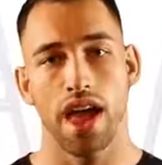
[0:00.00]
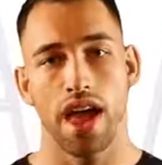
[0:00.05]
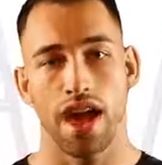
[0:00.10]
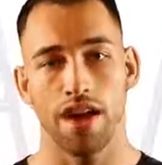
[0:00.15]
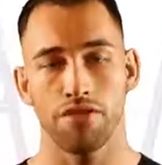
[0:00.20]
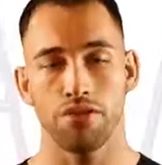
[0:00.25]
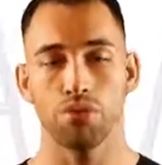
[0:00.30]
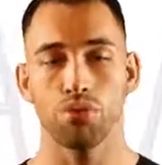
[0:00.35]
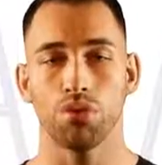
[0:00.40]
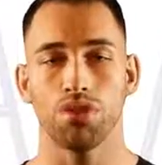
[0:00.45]

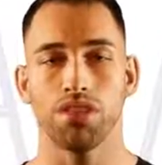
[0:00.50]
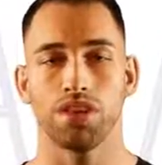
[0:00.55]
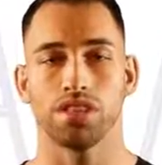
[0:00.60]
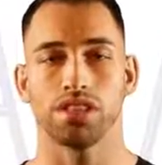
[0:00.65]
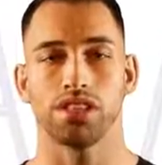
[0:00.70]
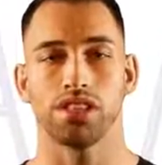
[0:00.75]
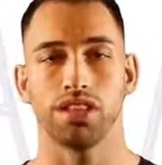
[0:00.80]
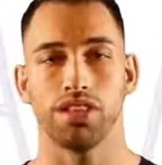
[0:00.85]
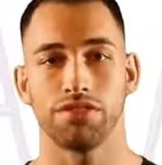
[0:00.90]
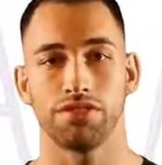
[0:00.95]
Everyone that
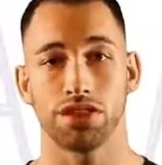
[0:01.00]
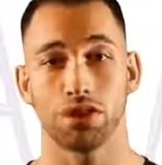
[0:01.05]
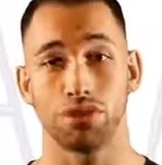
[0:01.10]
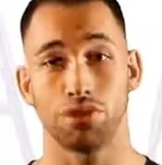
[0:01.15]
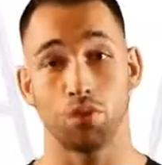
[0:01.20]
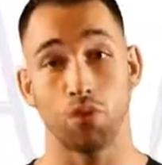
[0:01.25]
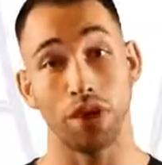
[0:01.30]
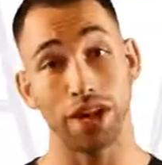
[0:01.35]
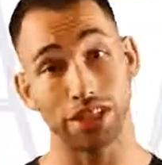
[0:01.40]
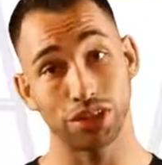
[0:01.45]
has
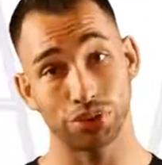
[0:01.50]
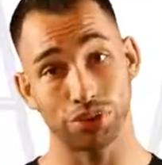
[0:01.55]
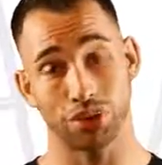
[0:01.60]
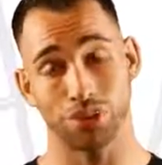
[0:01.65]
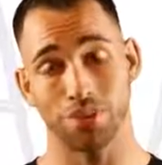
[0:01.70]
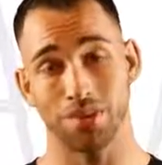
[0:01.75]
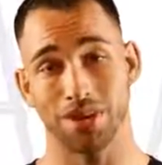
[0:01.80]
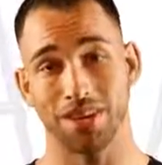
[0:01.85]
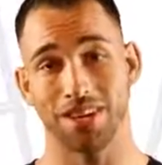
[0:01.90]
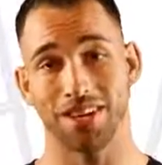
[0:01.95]
lifted weights
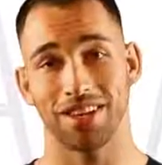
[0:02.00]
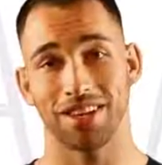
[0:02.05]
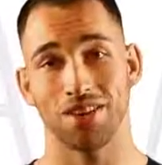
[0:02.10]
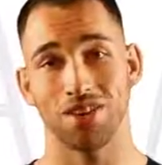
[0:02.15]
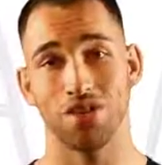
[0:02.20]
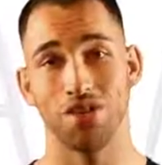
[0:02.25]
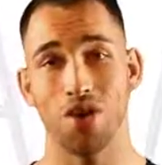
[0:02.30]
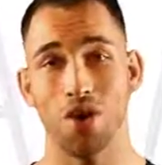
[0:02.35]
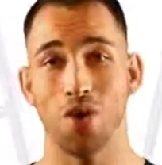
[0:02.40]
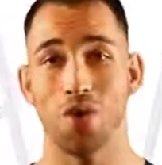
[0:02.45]
with me
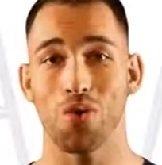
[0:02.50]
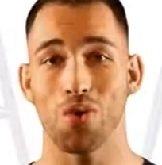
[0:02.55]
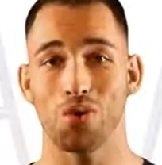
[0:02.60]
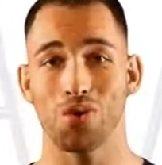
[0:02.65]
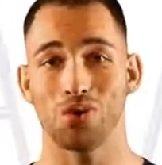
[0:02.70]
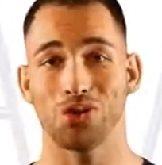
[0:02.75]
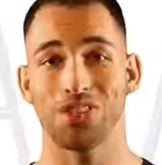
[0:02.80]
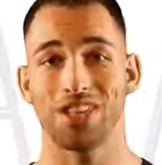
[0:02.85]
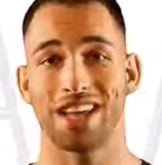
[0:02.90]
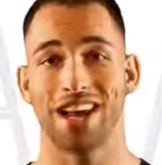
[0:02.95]

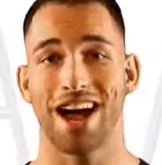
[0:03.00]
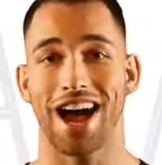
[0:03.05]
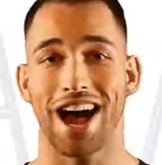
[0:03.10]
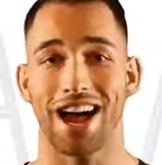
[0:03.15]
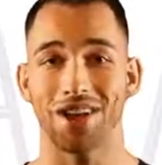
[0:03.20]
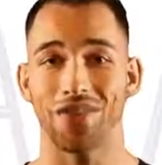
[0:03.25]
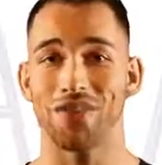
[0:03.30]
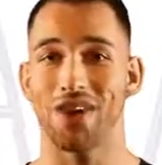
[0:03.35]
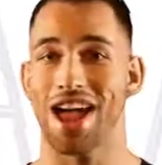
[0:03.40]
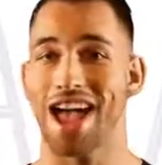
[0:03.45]
knows that
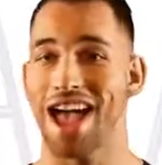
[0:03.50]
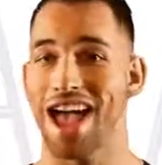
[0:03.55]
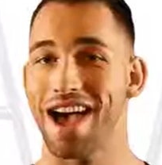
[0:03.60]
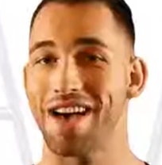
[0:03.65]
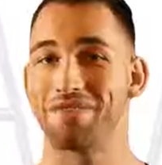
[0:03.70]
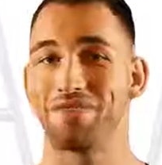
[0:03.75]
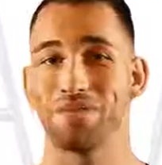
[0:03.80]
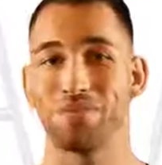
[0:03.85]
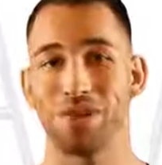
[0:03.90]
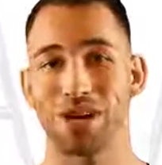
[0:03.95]
I don't have the